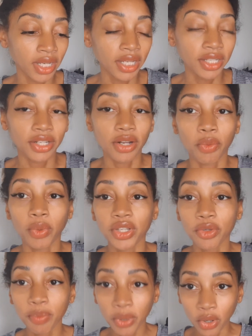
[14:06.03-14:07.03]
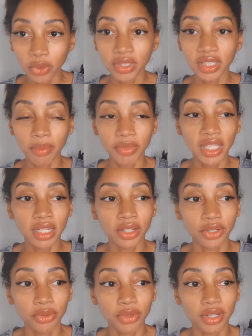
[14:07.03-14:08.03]
You know, when you post something
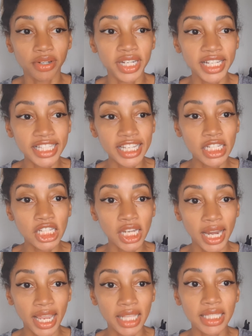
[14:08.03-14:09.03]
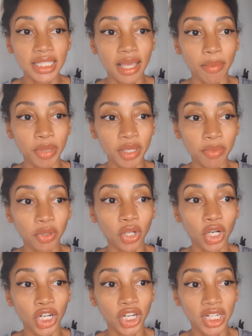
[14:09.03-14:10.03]
new, there is a chance that people
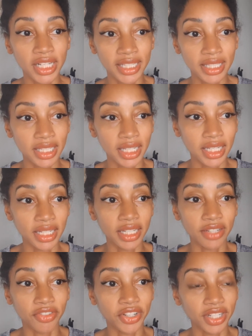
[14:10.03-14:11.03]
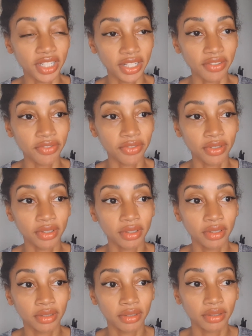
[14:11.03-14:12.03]
are going to see it even if
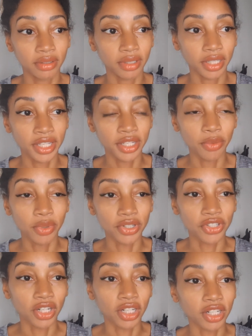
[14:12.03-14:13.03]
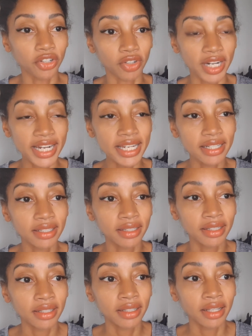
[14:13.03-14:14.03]
the keywords aren't great.
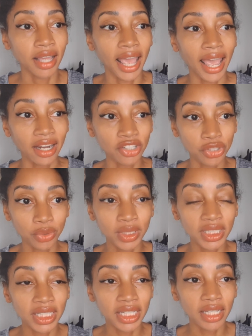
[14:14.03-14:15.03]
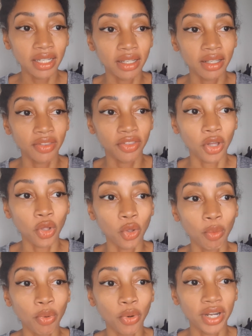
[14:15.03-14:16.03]
Actually, the
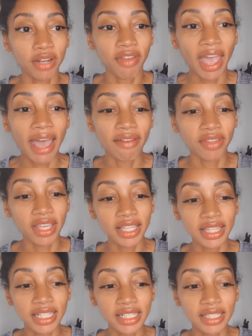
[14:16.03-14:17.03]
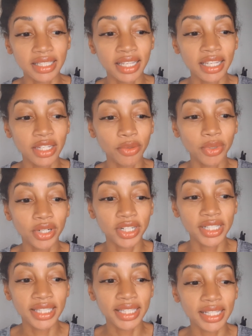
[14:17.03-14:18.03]
whole point of having these
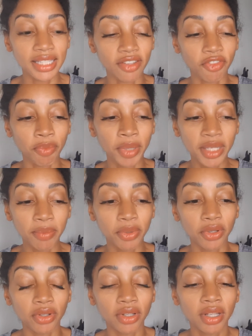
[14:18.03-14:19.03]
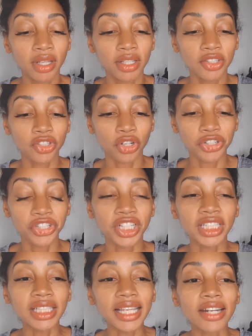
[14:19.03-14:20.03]
keywords is if people search
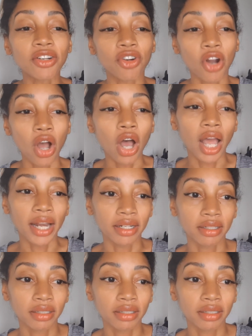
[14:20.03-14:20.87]
it later on